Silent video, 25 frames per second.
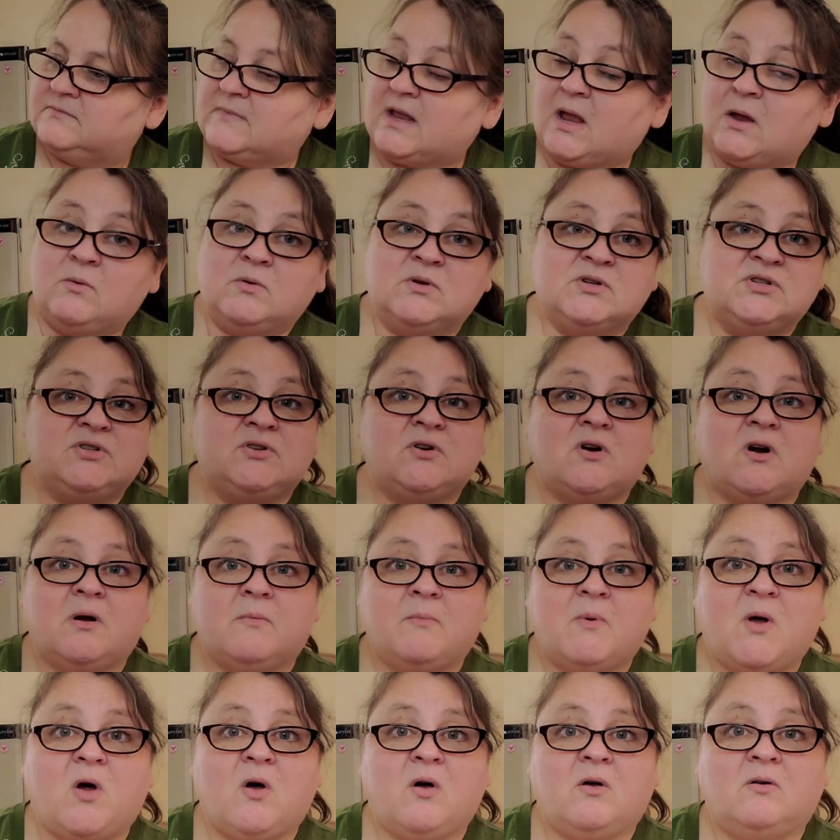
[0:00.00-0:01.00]
I want to start them
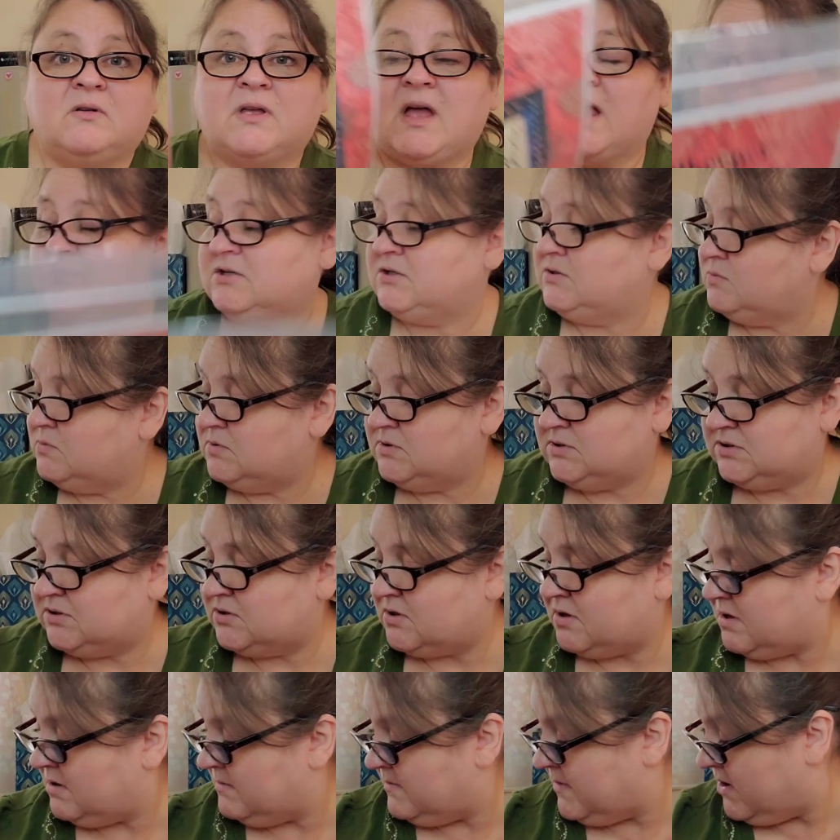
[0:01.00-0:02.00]
all. I just want to
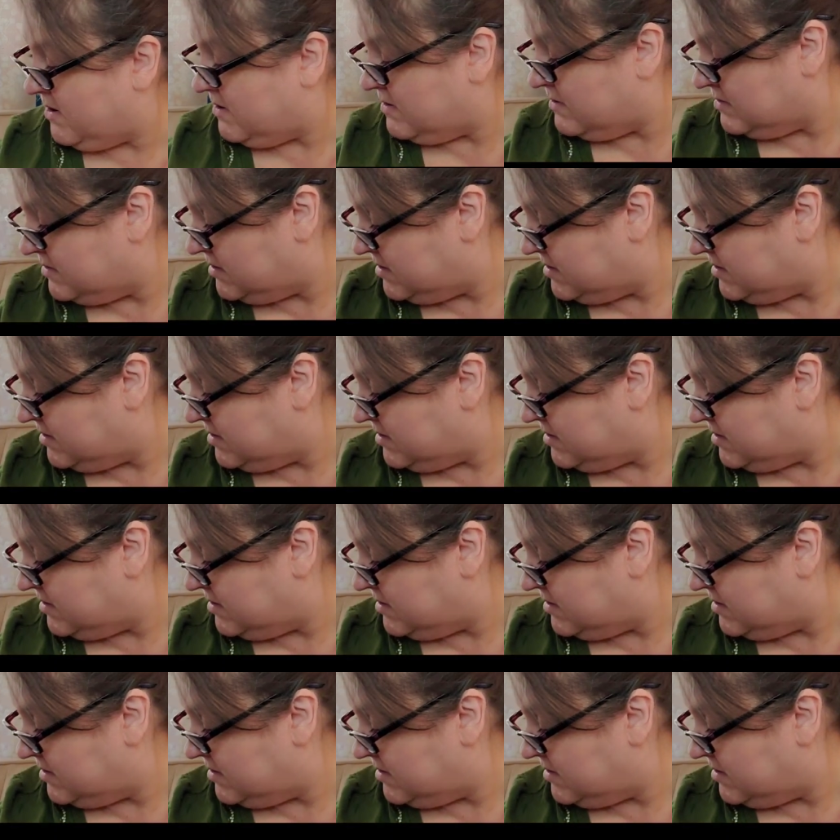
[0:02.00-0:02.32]
start them all.